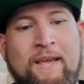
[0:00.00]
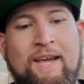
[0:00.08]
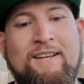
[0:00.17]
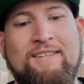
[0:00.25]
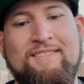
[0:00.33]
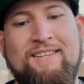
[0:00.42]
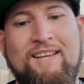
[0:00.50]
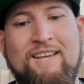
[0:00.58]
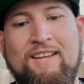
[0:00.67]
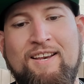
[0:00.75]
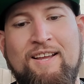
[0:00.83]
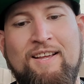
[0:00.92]
And
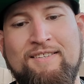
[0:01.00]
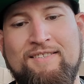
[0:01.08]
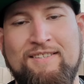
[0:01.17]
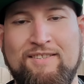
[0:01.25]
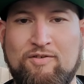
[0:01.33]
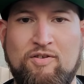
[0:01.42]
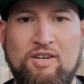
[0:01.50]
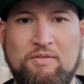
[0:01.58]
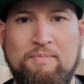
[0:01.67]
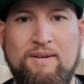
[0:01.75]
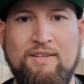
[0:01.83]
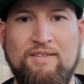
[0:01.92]
instead, since
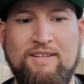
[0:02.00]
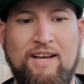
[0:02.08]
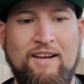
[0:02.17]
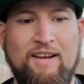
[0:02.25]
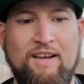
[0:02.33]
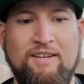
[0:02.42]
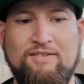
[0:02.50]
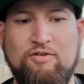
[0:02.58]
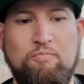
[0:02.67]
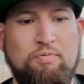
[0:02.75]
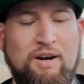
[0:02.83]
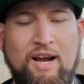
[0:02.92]
crunk means like
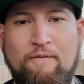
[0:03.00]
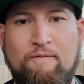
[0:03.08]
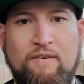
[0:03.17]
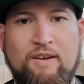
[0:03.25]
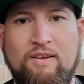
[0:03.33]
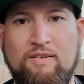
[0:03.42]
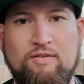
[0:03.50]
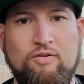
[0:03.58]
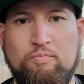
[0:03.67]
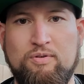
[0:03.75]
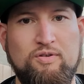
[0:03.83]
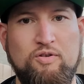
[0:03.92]
super hyphy,
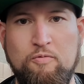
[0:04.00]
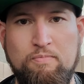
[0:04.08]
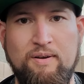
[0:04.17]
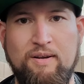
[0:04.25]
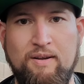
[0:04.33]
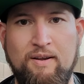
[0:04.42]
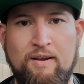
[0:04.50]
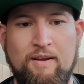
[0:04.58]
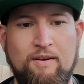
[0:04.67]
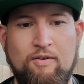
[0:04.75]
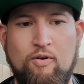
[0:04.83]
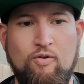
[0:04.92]
super stupid,
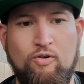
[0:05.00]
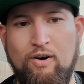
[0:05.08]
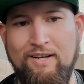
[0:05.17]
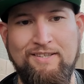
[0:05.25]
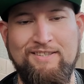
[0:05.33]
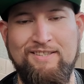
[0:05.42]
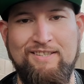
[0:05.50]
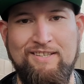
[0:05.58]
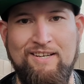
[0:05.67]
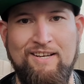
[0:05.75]
go crazy